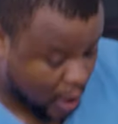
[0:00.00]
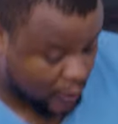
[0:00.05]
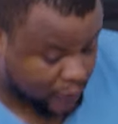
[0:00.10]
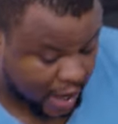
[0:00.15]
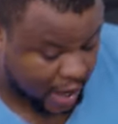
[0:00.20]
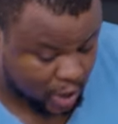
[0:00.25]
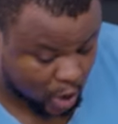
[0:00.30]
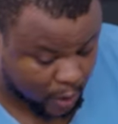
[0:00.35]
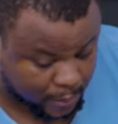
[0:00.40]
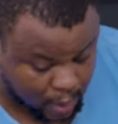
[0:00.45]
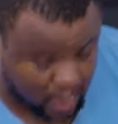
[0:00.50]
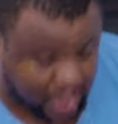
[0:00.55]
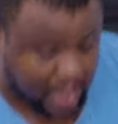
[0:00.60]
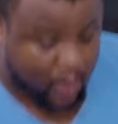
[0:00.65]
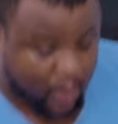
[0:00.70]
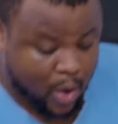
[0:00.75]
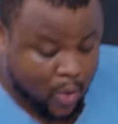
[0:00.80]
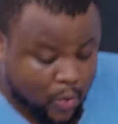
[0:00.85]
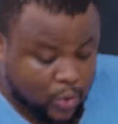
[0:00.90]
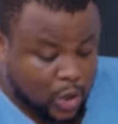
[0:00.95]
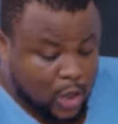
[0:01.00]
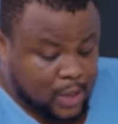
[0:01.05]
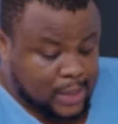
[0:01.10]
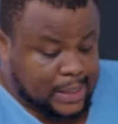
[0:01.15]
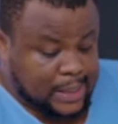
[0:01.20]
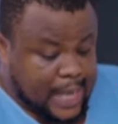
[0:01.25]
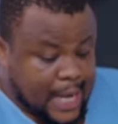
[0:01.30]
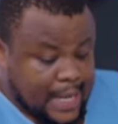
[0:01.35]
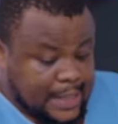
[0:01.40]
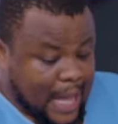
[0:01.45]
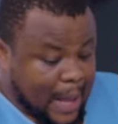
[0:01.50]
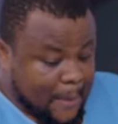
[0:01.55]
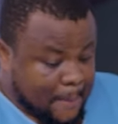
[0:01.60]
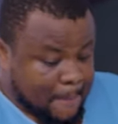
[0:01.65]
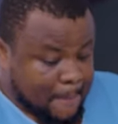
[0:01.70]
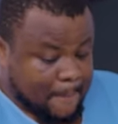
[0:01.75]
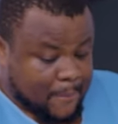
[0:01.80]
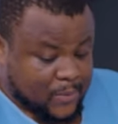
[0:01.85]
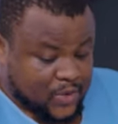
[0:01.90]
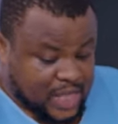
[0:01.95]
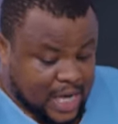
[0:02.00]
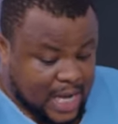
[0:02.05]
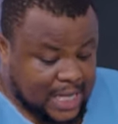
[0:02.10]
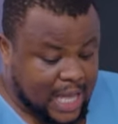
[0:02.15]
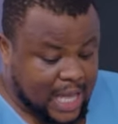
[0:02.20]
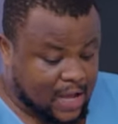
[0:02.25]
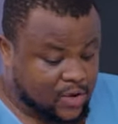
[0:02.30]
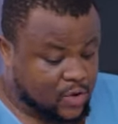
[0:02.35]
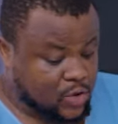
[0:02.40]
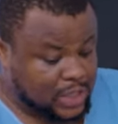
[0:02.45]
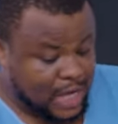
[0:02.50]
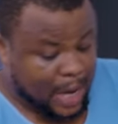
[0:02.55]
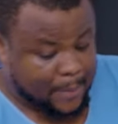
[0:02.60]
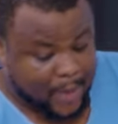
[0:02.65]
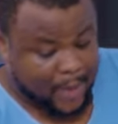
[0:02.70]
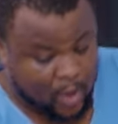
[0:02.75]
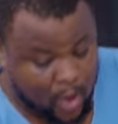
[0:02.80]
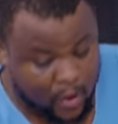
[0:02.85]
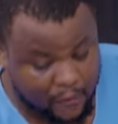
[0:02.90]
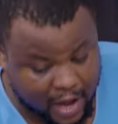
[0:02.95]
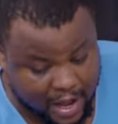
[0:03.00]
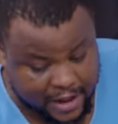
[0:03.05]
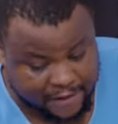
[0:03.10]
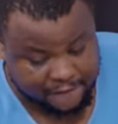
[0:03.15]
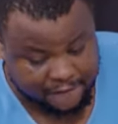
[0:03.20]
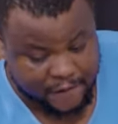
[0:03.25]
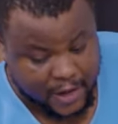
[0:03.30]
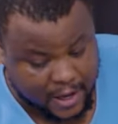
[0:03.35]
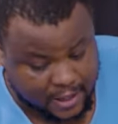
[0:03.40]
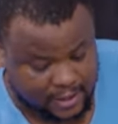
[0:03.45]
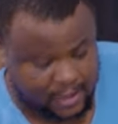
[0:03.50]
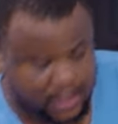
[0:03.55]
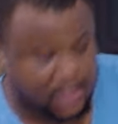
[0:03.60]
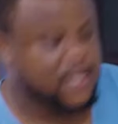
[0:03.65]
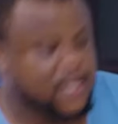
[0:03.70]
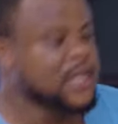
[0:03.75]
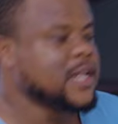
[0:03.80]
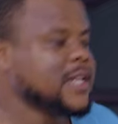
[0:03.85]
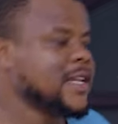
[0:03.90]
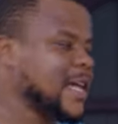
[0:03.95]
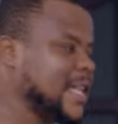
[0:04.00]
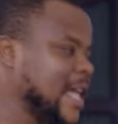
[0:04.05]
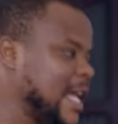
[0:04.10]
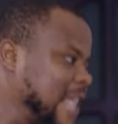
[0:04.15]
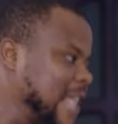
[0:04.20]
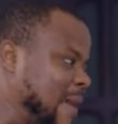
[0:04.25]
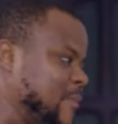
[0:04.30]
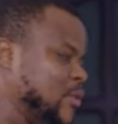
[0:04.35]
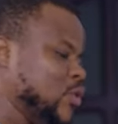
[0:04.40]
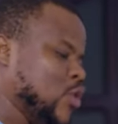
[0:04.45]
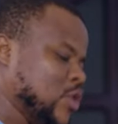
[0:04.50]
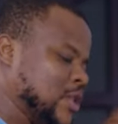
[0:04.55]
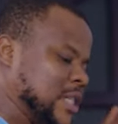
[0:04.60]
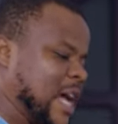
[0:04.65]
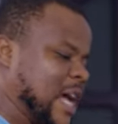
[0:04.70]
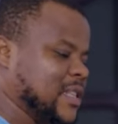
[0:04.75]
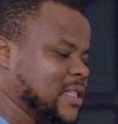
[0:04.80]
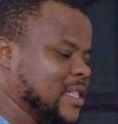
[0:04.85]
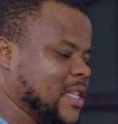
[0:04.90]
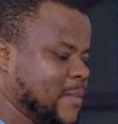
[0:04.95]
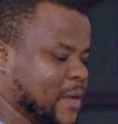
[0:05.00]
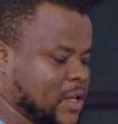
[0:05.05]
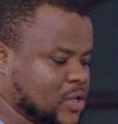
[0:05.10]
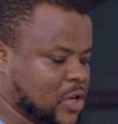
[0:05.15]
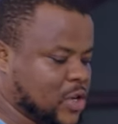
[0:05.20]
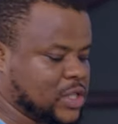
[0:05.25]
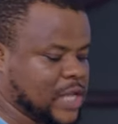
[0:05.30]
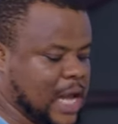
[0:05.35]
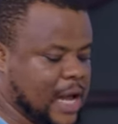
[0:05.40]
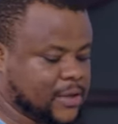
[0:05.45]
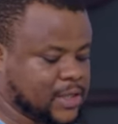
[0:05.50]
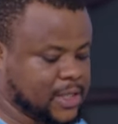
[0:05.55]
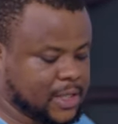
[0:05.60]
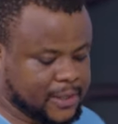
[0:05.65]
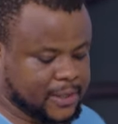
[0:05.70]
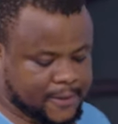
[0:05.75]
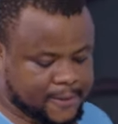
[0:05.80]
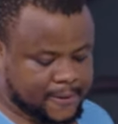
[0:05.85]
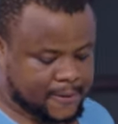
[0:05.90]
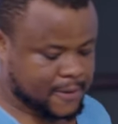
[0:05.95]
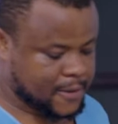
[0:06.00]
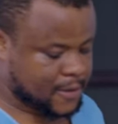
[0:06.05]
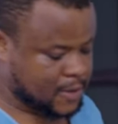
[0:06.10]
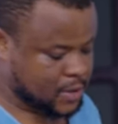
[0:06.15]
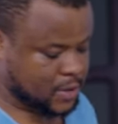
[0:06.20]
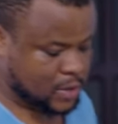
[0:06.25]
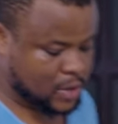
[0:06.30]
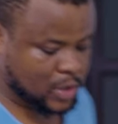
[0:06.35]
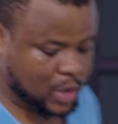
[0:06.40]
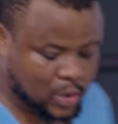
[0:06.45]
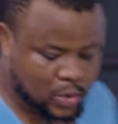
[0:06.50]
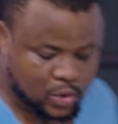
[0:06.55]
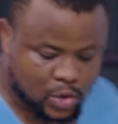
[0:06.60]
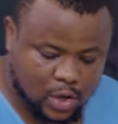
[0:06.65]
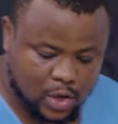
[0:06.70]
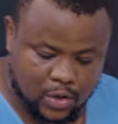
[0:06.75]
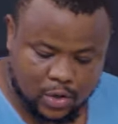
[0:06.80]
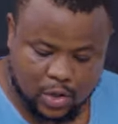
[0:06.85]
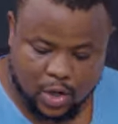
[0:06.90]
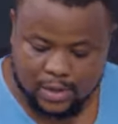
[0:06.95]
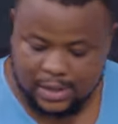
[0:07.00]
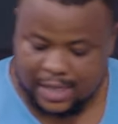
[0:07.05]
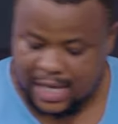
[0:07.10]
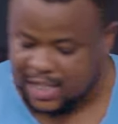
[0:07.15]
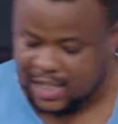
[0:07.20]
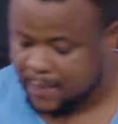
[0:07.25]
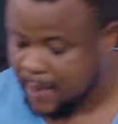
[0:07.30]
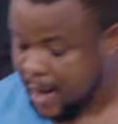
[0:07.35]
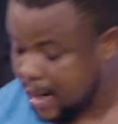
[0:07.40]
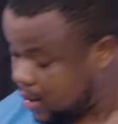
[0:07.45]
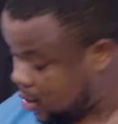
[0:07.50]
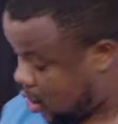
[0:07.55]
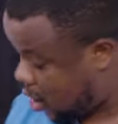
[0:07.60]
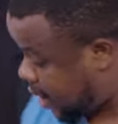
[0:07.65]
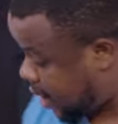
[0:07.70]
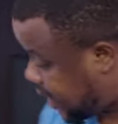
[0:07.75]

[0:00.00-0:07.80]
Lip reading: cover your brother. One would all straight him. Straight and use wrapper cover in face. Now that time you go shout the major shouting. Nonsense man. No,